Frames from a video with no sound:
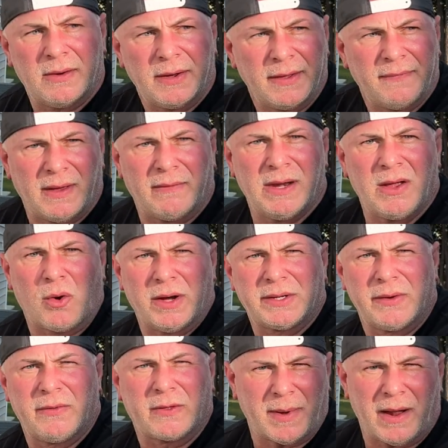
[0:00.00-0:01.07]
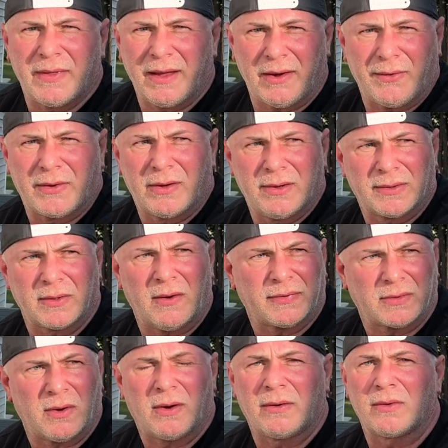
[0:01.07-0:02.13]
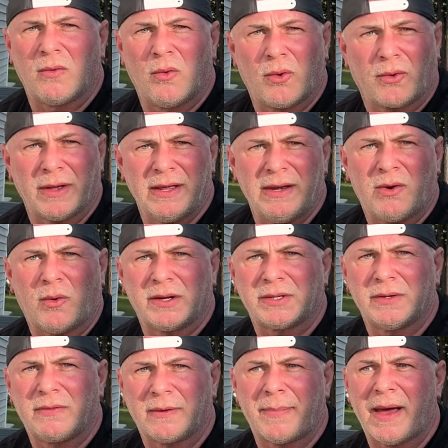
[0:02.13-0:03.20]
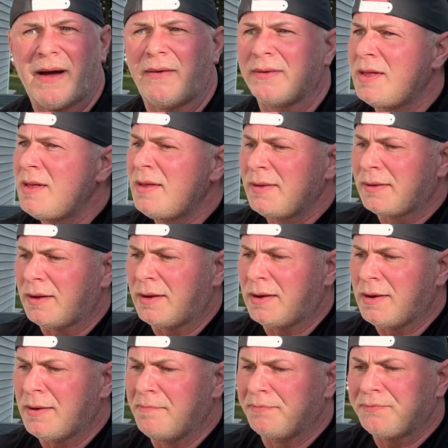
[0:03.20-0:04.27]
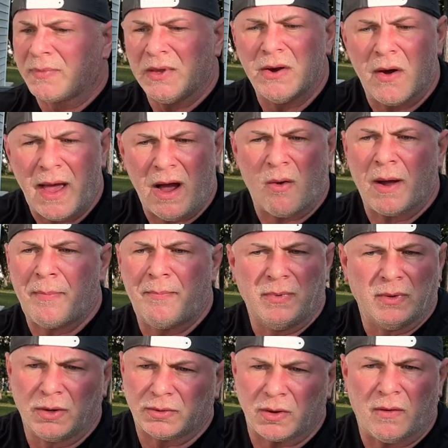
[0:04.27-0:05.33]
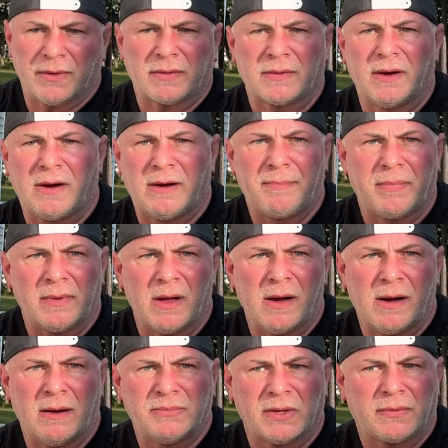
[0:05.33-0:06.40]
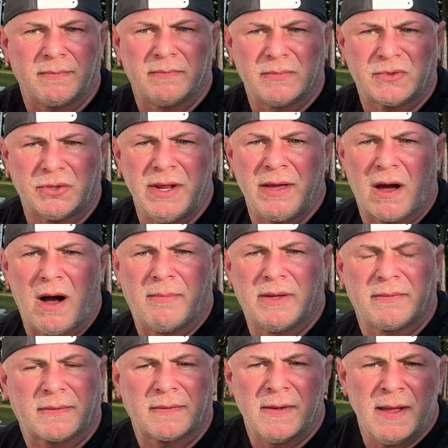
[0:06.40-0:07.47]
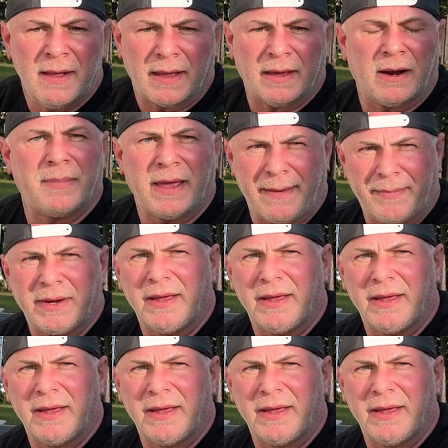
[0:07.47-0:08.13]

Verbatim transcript: If you have any questions about the AIRGO soft start or any questions about um, you know how I hooked all this up, um, just shoot any comments, and I'll be happy